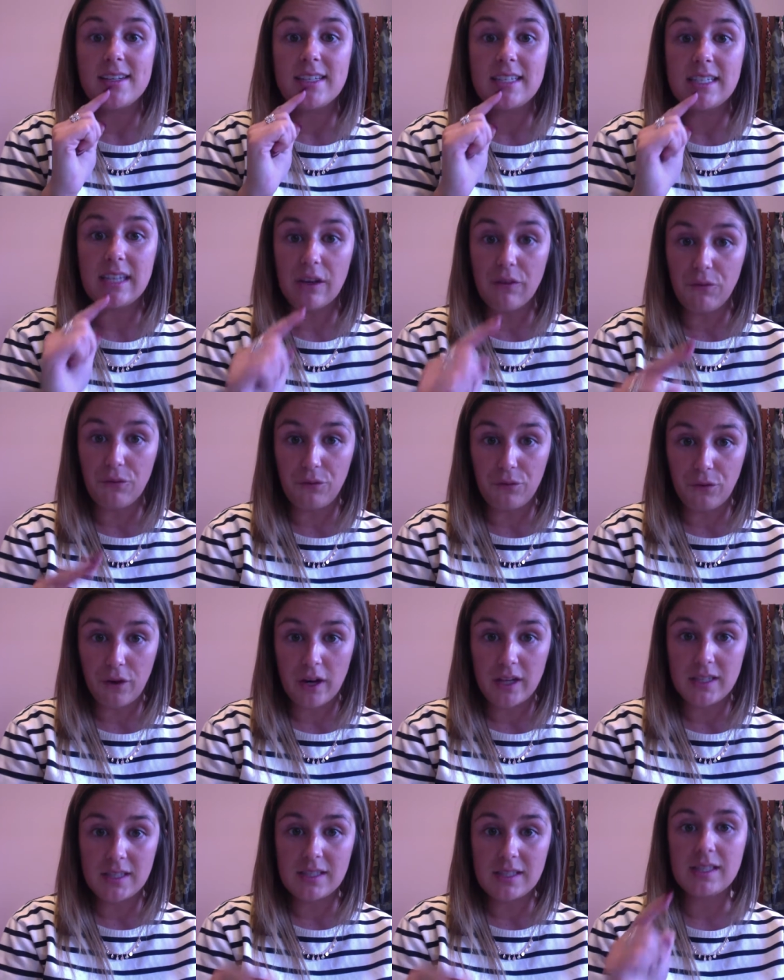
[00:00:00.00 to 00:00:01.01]

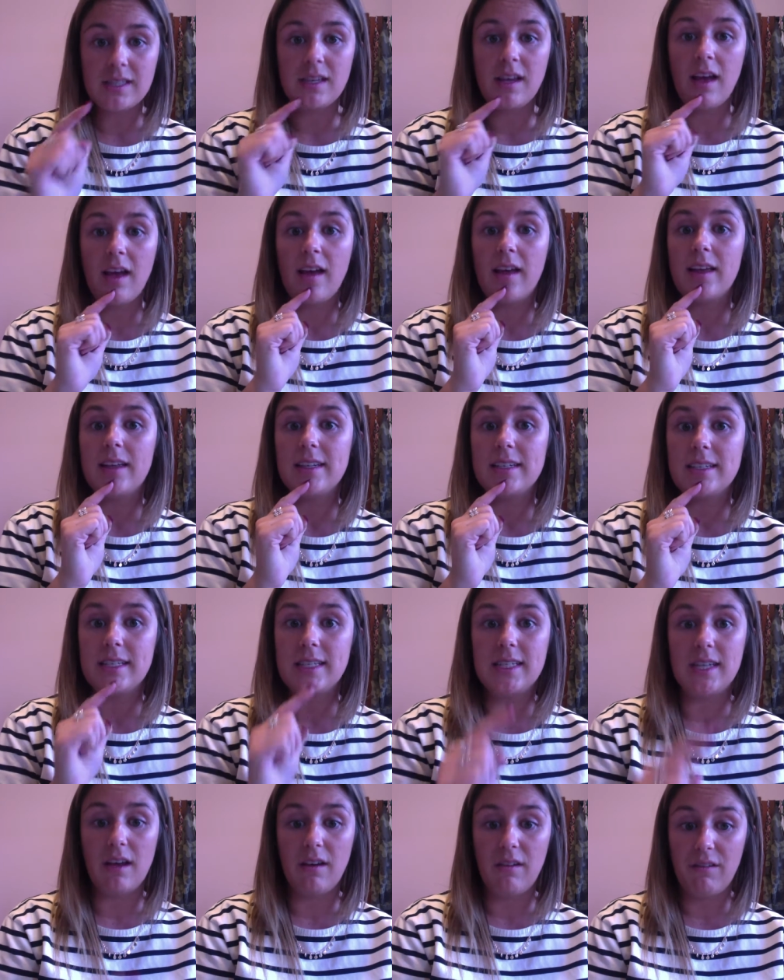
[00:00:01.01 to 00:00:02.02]
Difference.
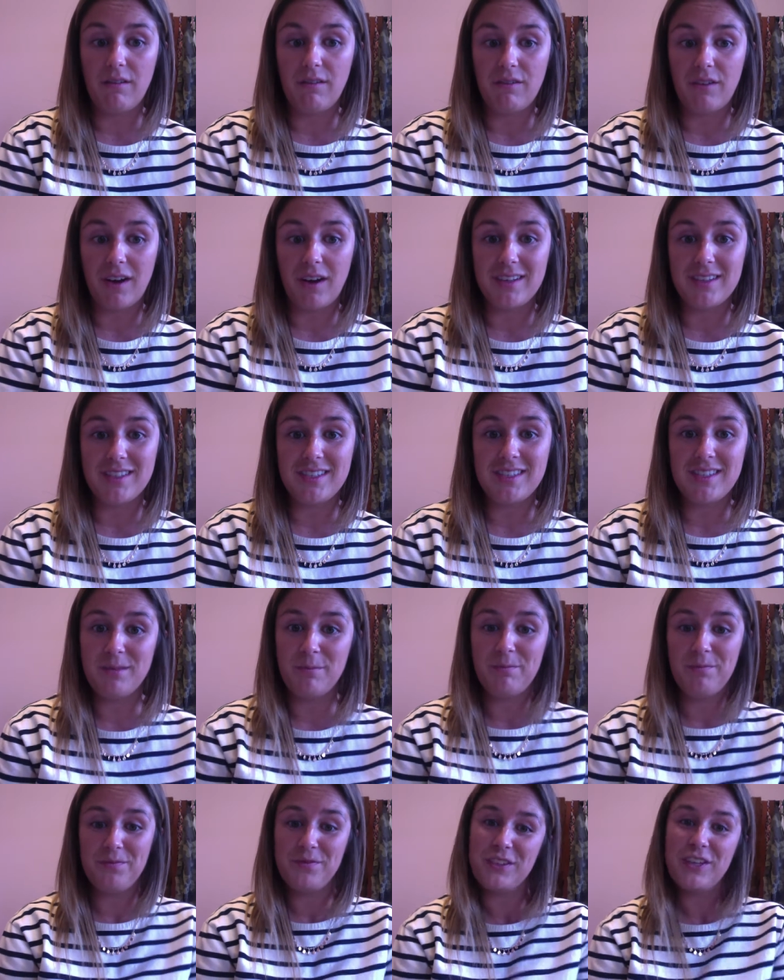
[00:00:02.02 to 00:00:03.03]
Difference.
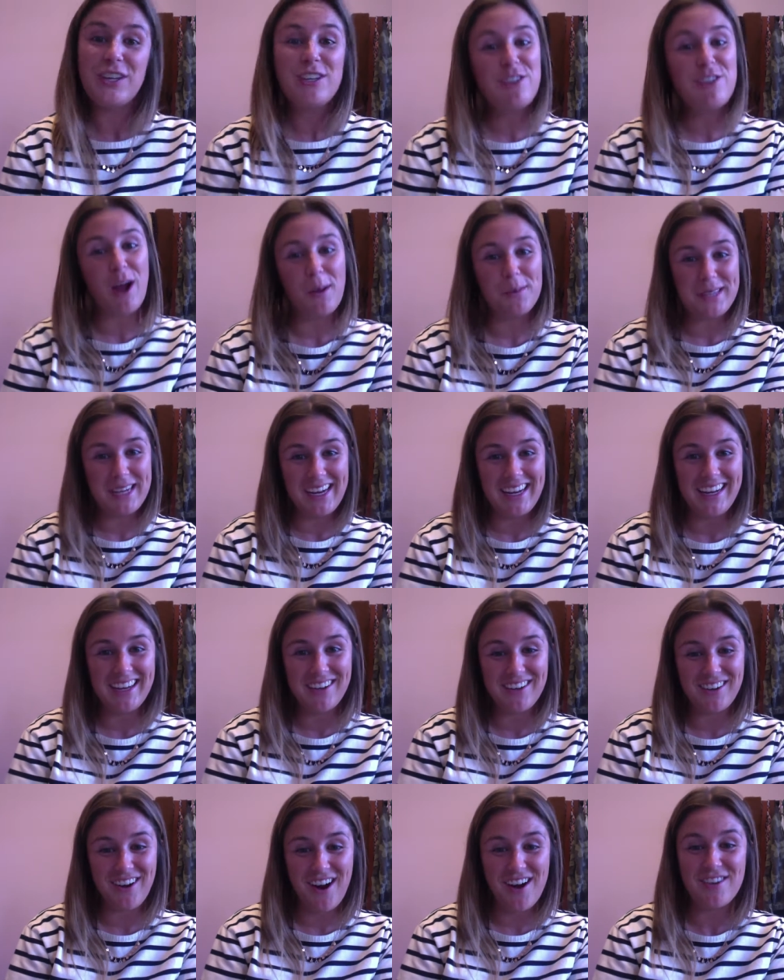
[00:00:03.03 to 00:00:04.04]
Good job today,
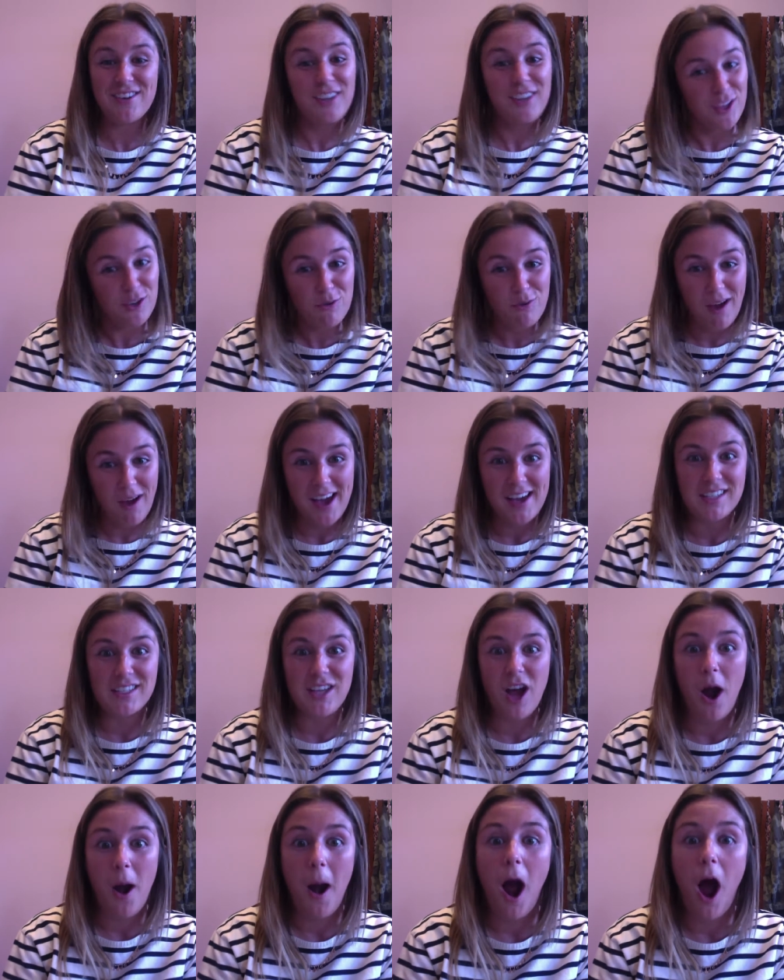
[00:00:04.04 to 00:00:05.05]
kindergarten. You guys
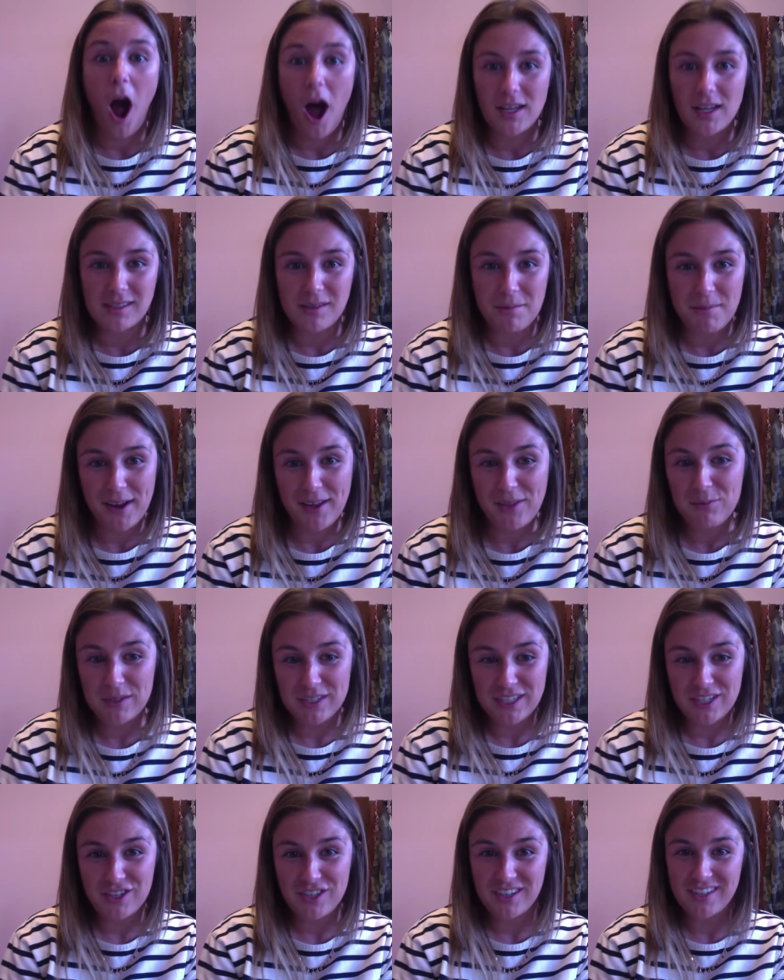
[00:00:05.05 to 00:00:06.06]
are awesome
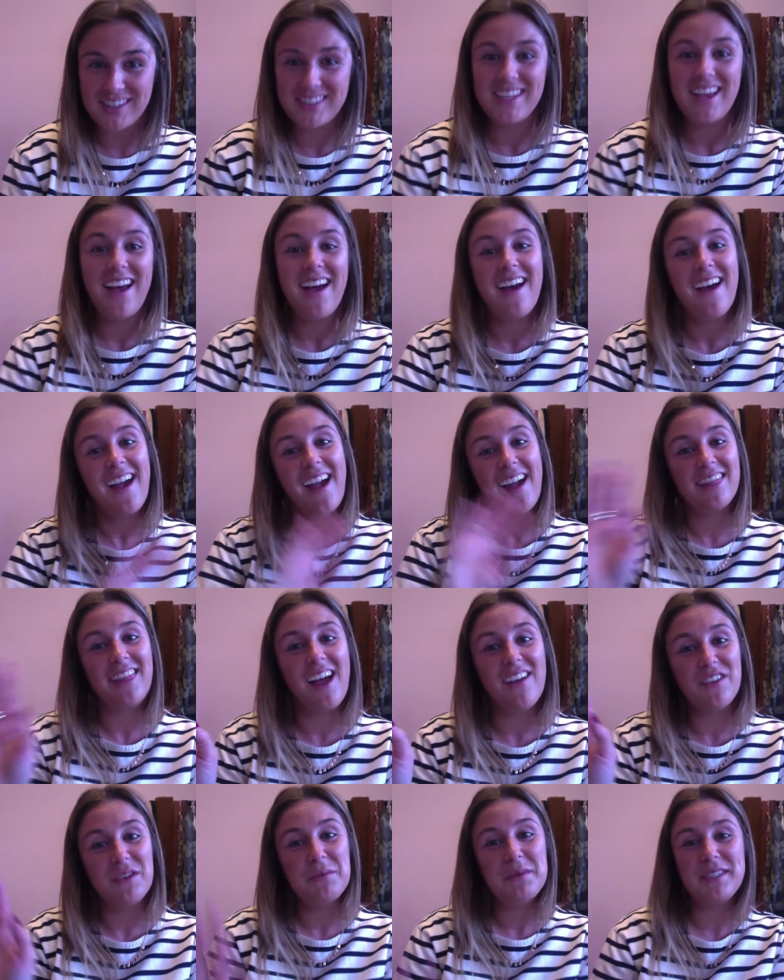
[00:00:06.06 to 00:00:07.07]
mathematicians. I
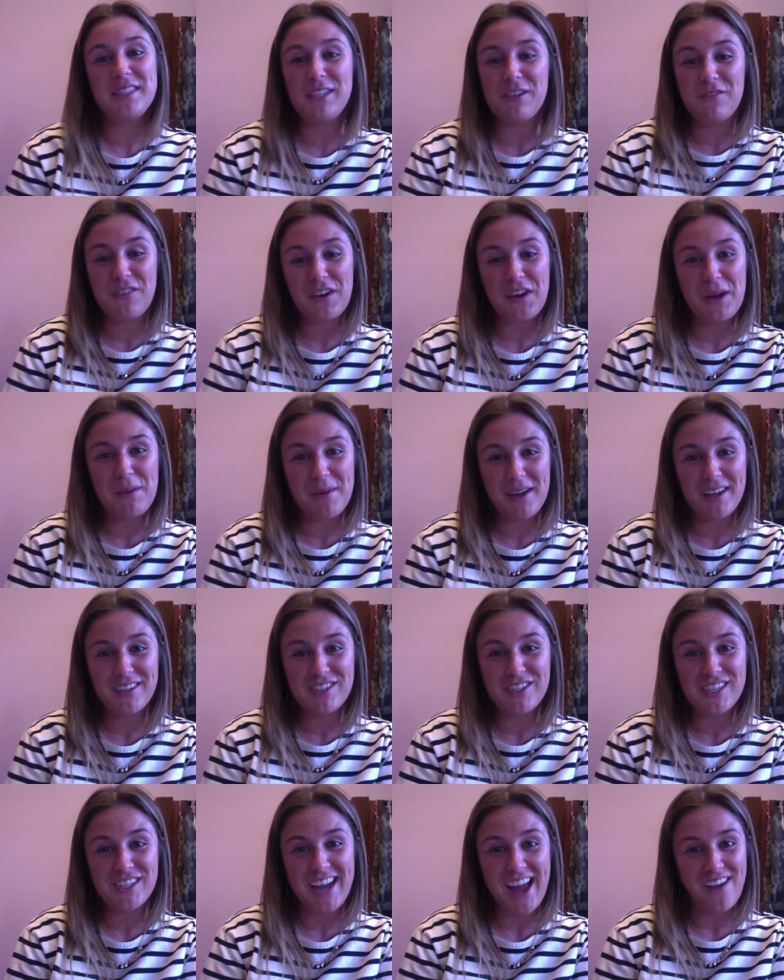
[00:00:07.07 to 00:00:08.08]
love and miss you very
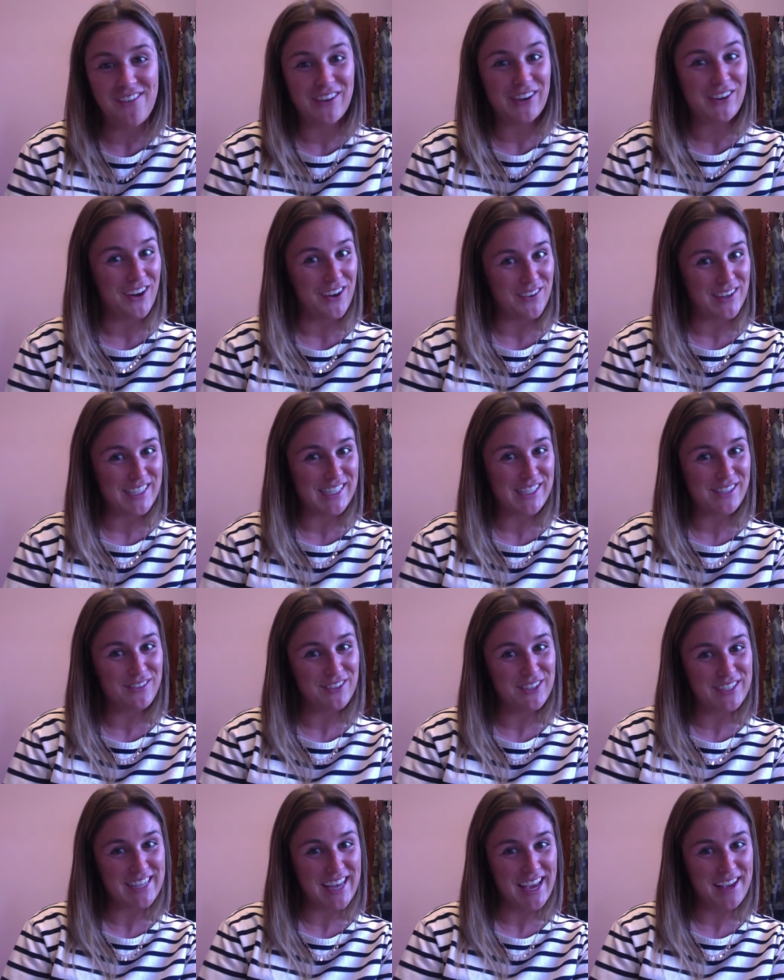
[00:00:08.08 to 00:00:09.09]
much, and have a great rest of
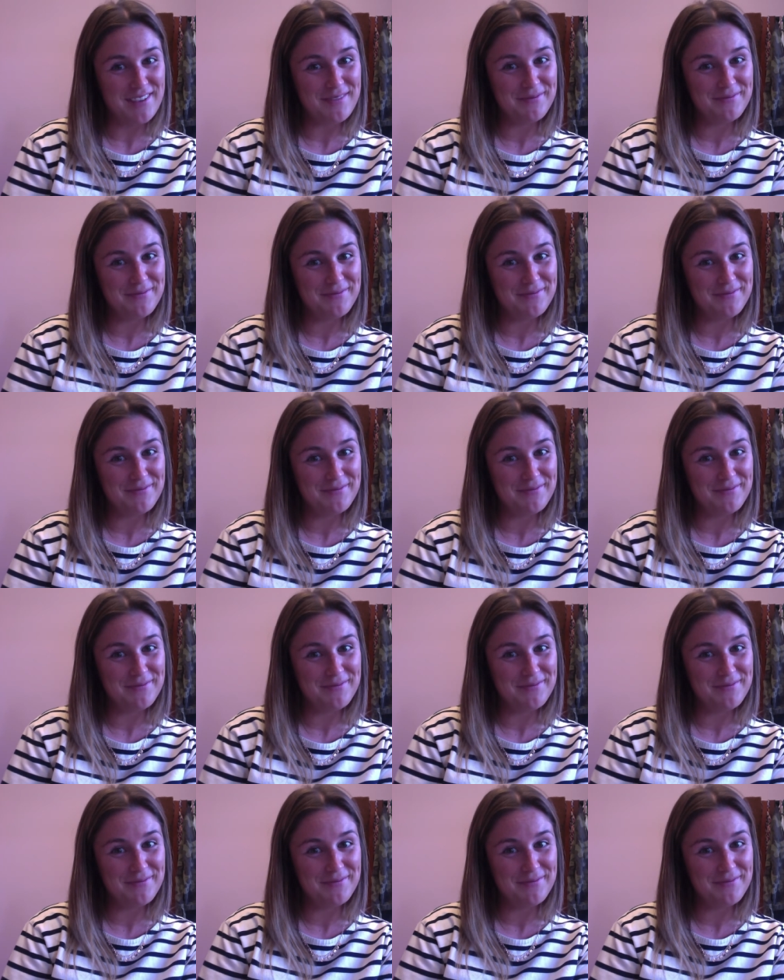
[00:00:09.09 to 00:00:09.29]
your day.